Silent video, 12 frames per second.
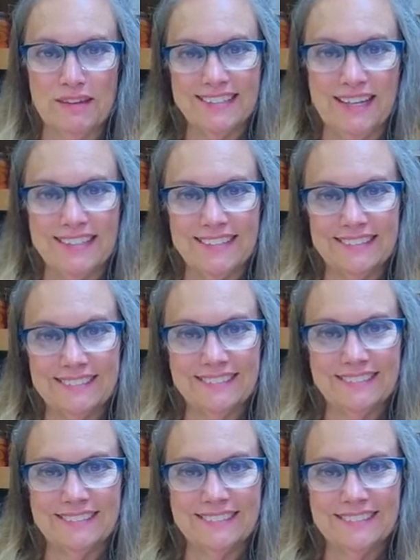eat?
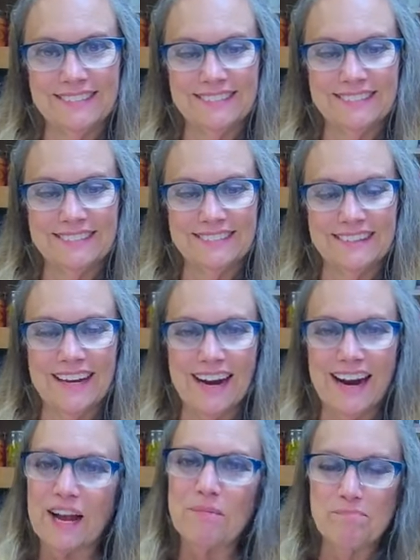Like,
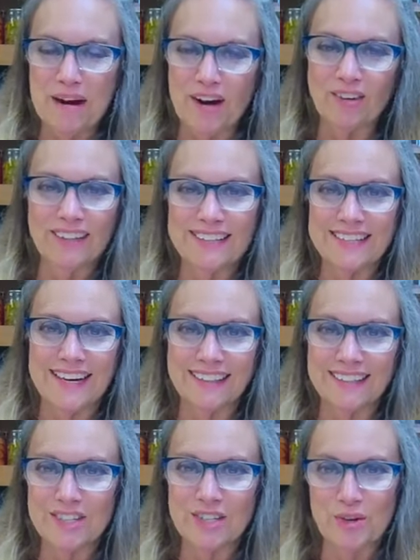and I can barely stand to
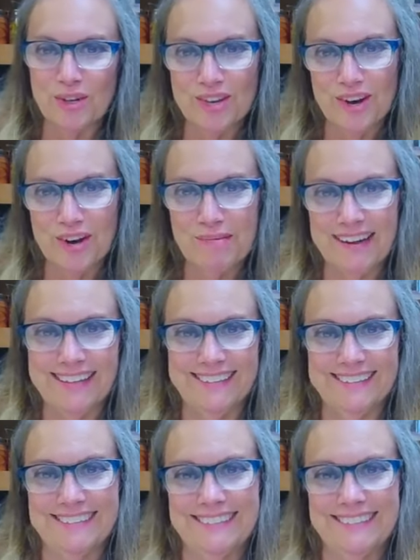listen to y'all talk about it